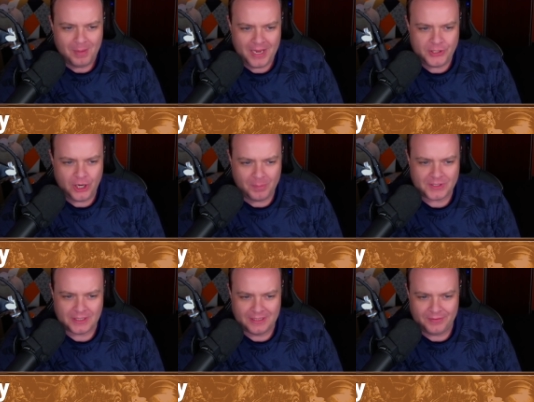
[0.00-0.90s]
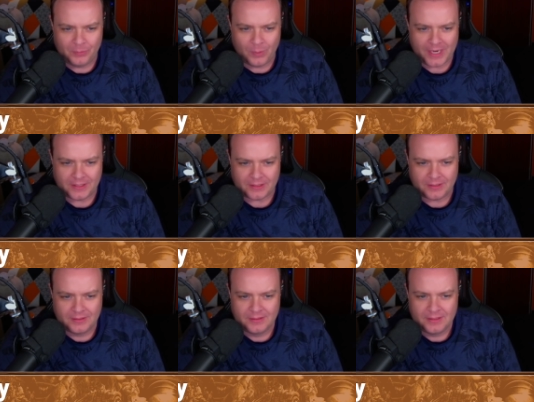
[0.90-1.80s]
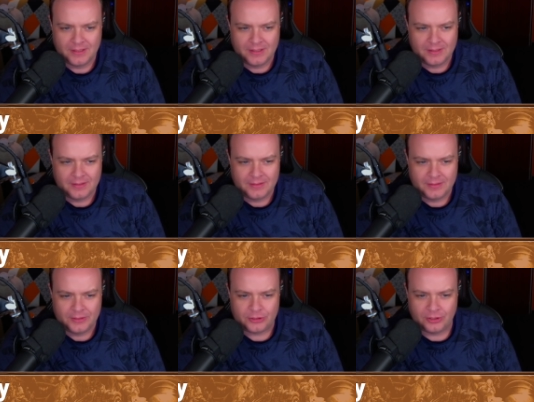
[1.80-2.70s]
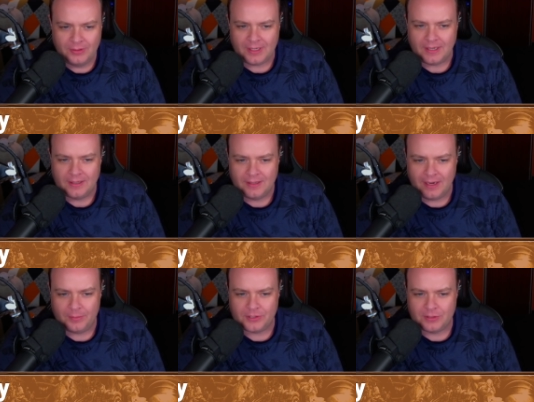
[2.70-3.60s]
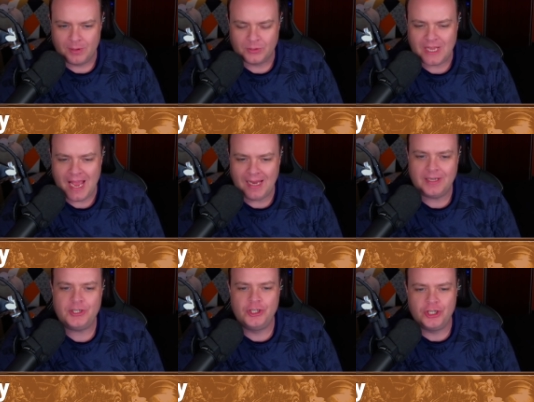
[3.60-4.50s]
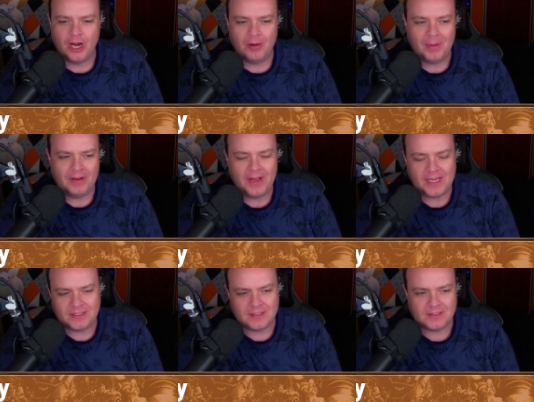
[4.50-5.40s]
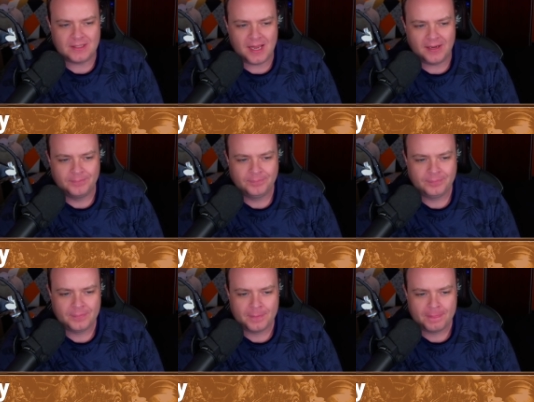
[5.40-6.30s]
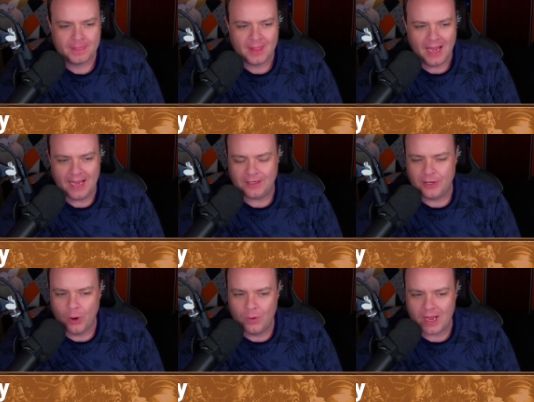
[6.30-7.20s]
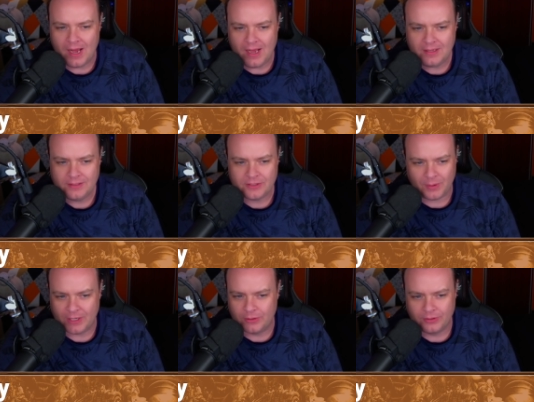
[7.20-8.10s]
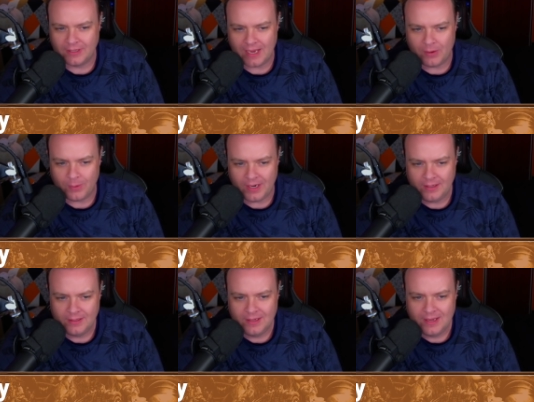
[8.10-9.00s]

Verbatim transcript: My job as a living waiter. Truly, it was the most hellish job I've had to this day. I had no car, so I couldn't get away,